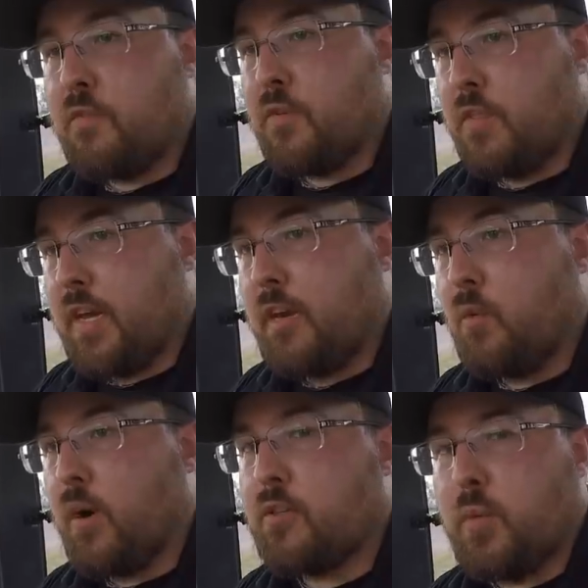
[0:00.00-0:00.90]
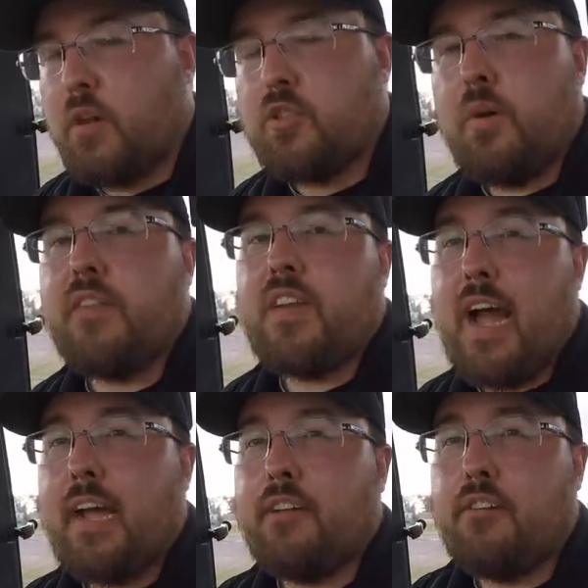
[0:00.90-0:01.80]
over there, whereas we also have a
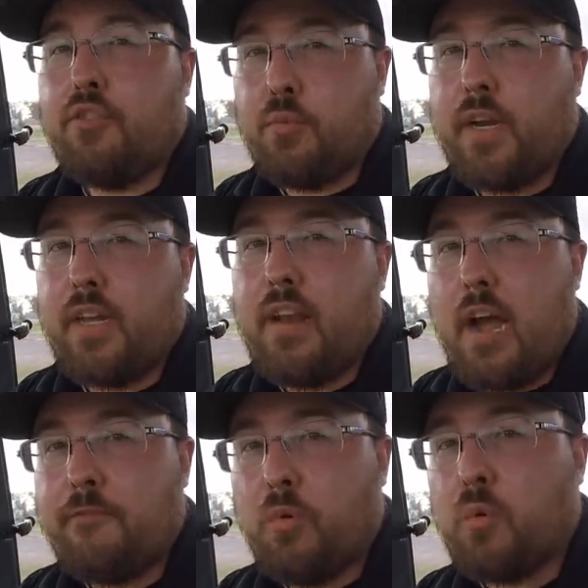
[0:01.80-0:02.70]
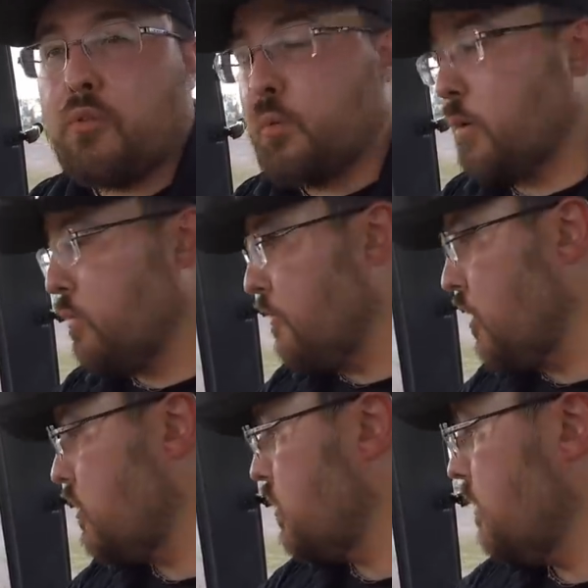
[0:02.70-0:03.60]
9-3, a 9 forward, 3
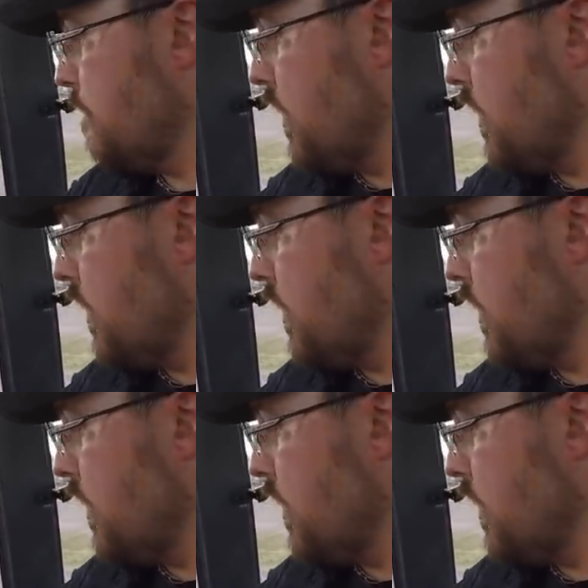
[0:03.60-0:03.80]
reverse.